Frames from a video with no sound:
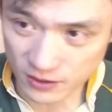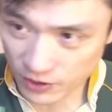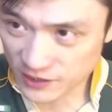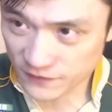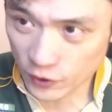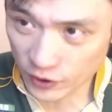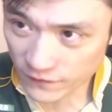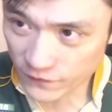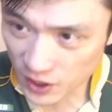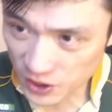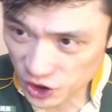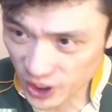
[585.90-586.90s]
has filled in for
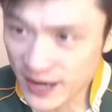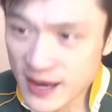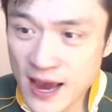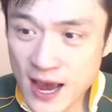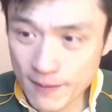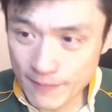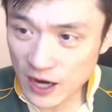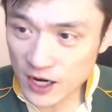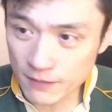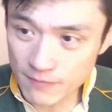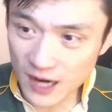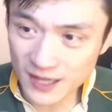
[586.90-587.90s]
Nche.
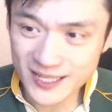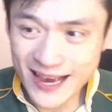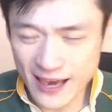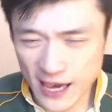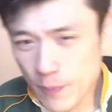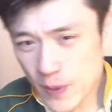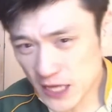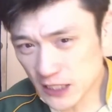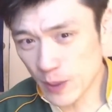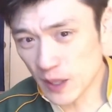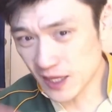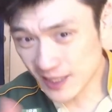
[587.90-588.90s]
Malcolm Marks, Ibn
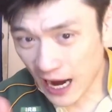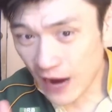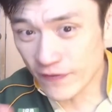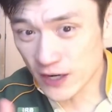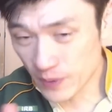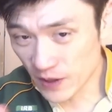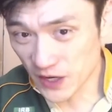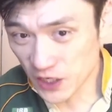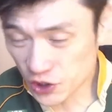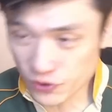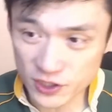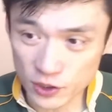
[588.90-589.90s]
Esbeth is having a bit of
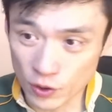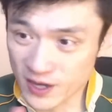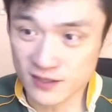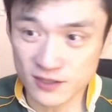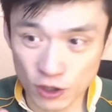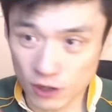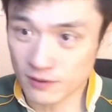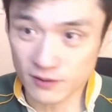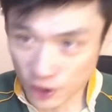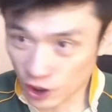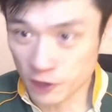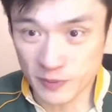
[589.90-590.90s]
injury, so he's not
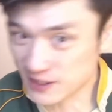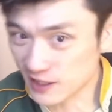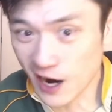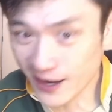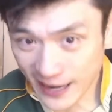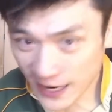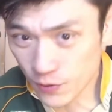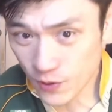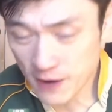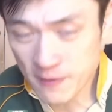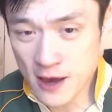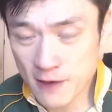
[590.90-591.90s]
gonna be starting
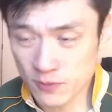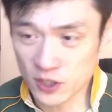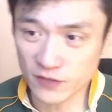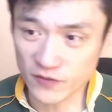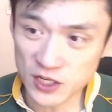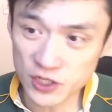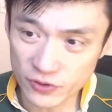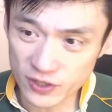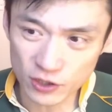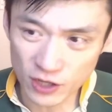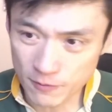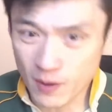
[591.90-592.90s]
anyway because of injury.
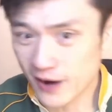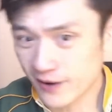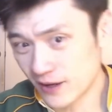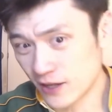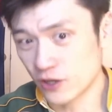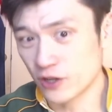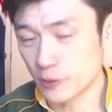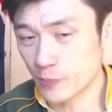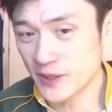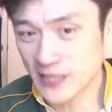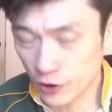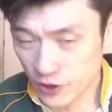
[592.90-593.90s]
So he might, I don't know,
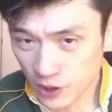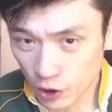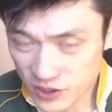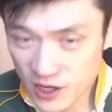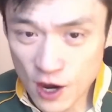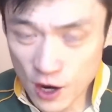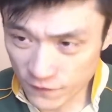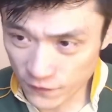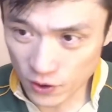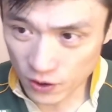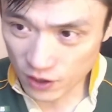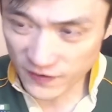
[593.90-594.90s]
depends how he goes
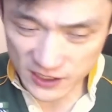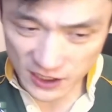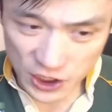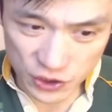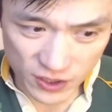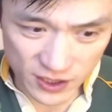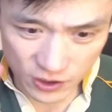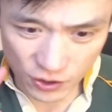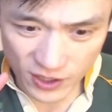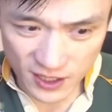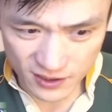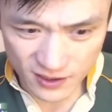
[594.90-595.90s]
for his injury. So
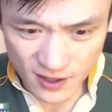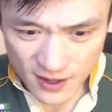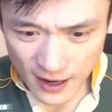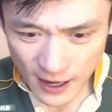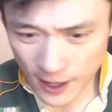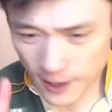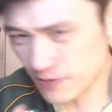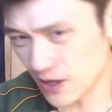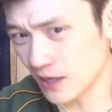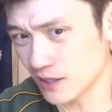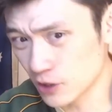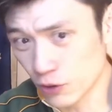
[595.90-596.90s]
he's
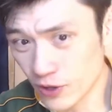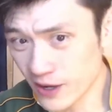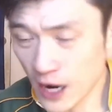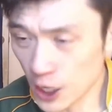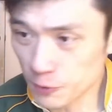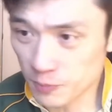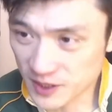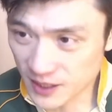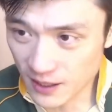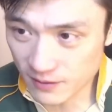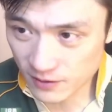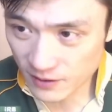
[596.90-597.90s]
not really
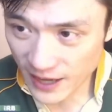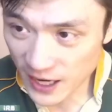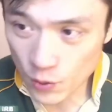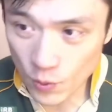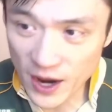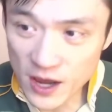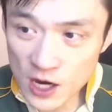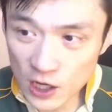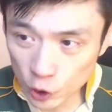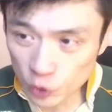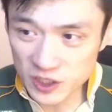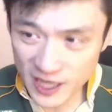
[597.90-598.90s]
100% anyway.
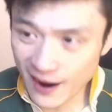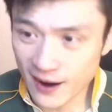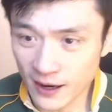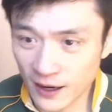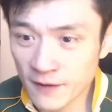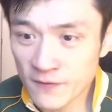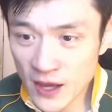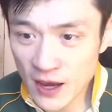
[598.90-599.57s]
Lou Diaga,